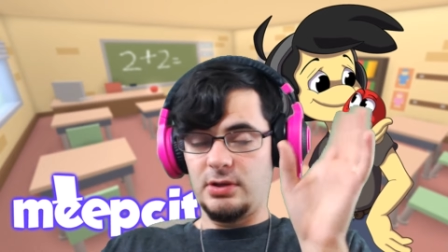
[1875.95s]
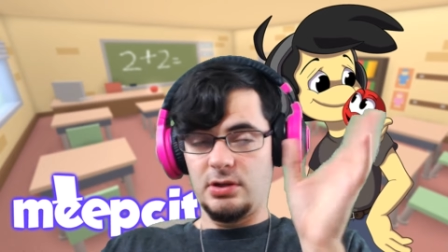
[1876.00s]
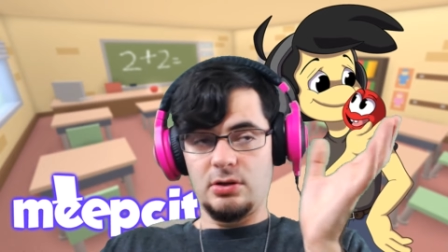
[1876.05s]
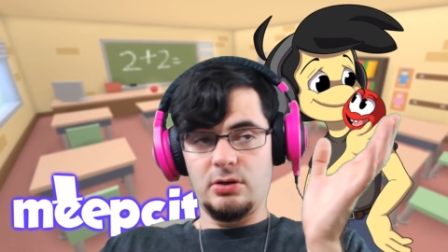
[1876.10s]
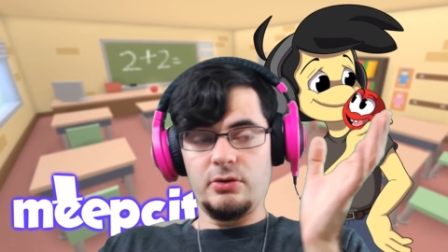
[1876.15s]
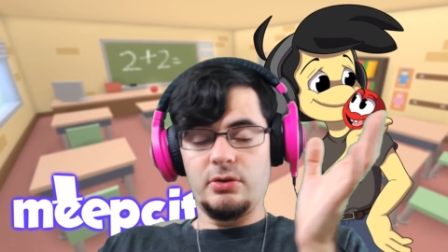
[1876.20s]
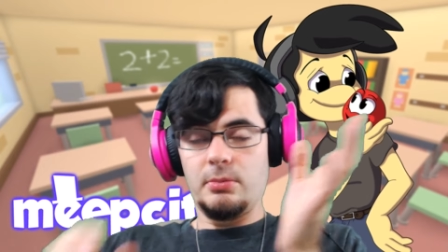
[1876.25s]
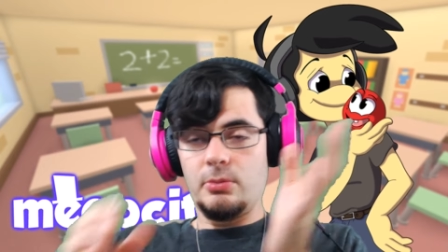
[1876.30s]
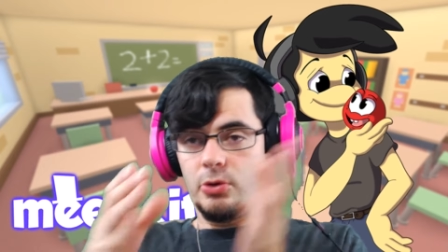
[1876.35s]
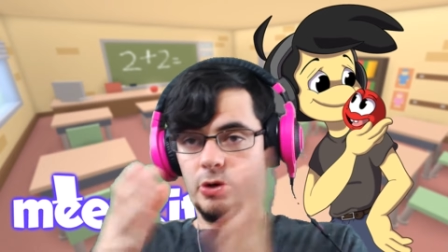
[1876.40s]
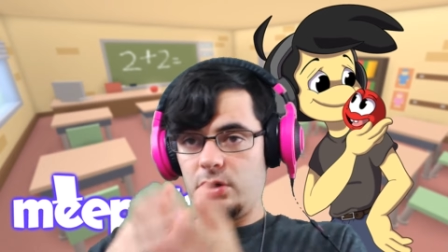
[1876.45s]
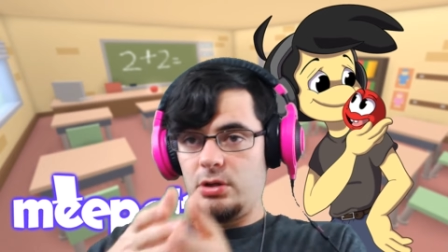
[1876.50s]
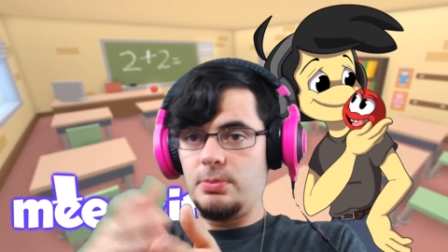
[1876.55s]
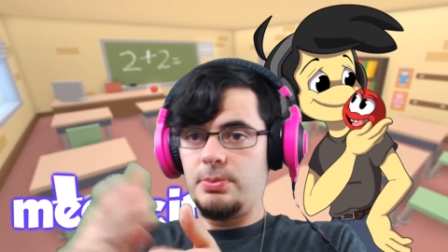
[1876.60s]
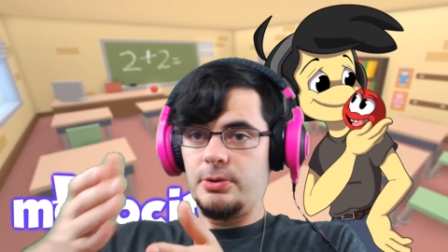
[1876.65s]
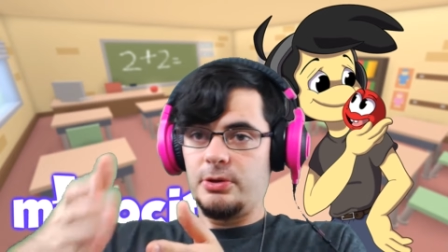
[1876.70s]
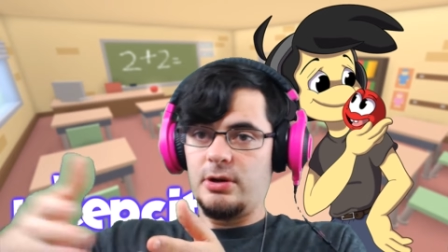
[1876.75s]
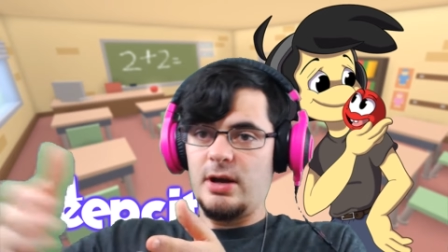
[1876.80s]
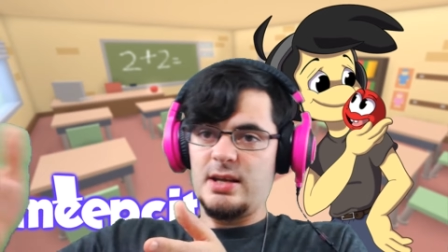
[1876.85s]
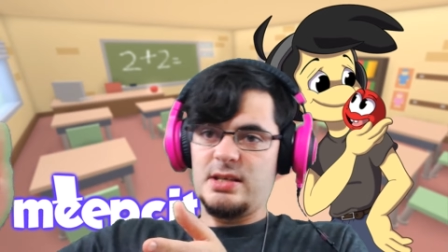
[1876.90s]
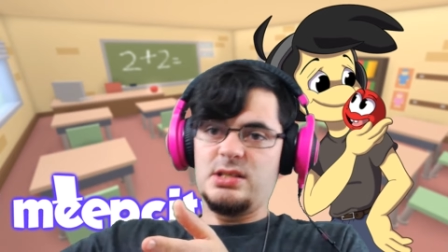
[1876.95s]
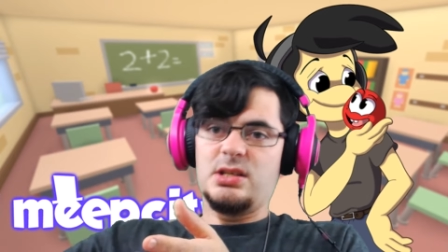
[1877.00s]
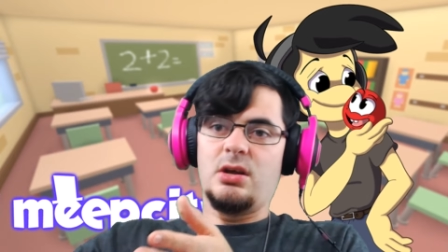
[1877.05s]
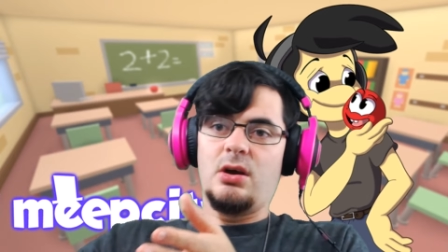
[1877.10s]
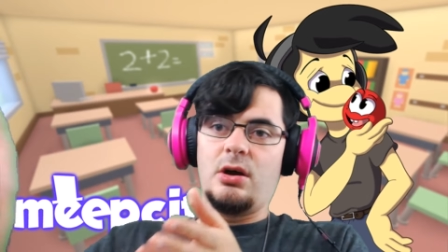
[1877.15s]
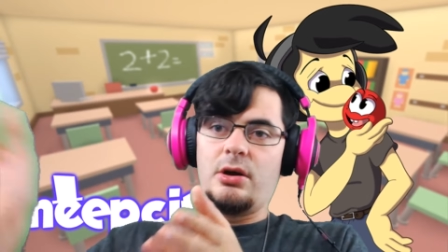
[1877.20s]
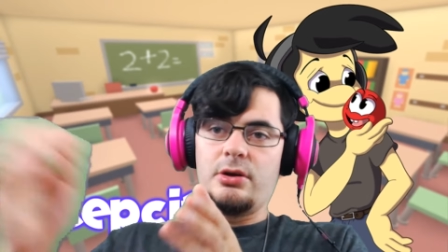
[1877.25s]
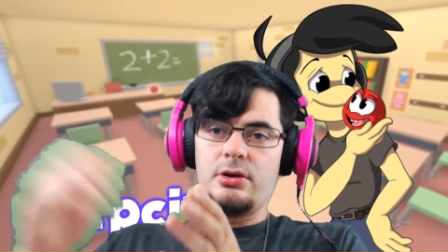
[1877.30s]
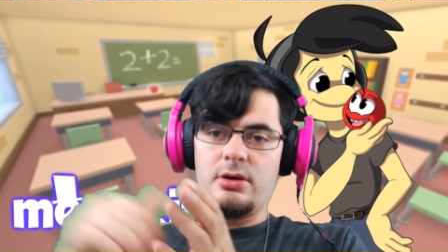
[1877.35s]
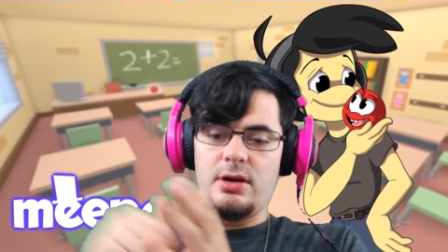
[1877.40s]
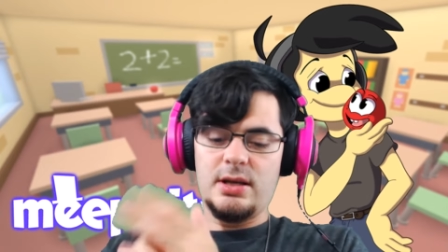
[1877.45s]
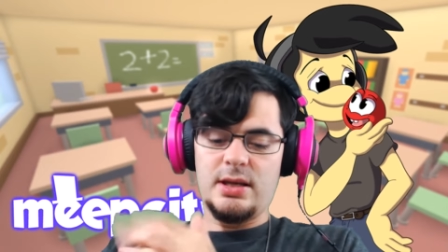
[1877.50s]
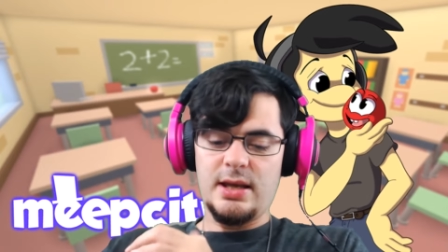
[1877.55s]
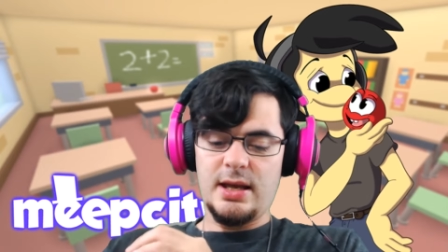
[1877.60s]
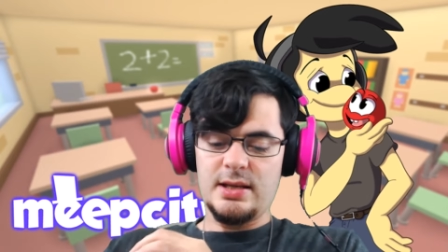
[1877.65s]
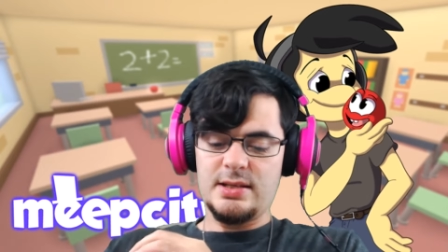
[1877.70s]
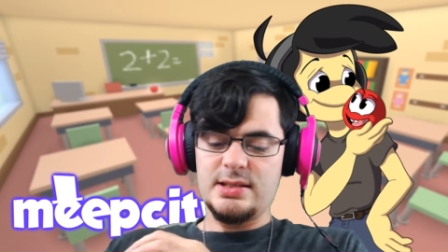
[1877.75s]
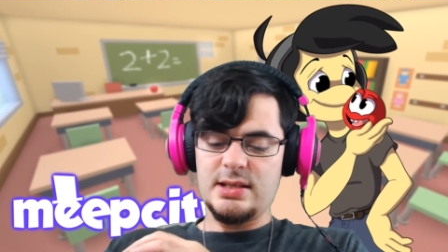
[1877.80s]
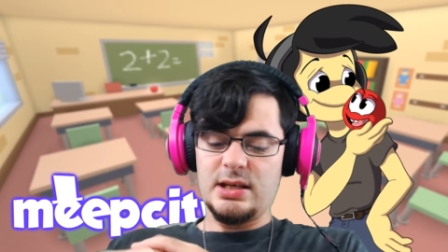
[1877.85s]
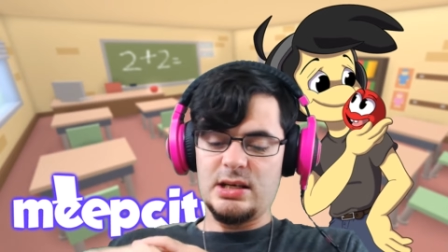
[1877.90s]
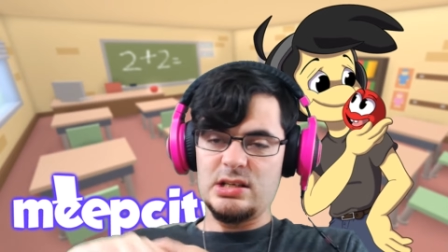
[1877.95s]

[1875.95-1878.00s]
You know, the more you progress, the harder it gets.